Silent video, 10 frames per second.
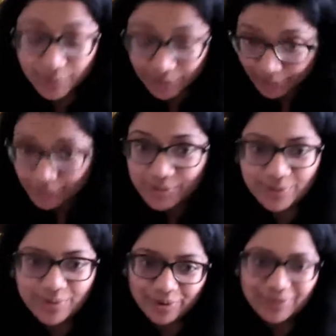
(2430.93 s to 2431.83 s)
And
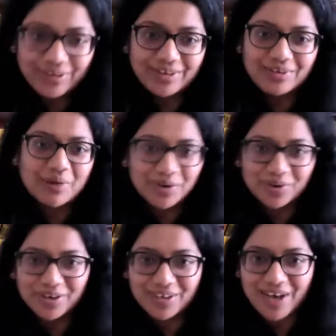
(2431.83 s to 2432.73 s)
also on the remark
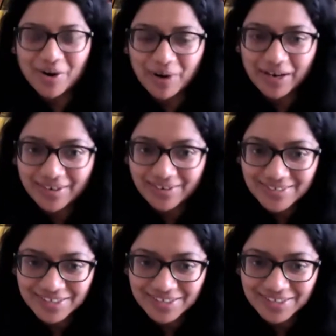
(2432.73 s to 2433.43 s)
on how I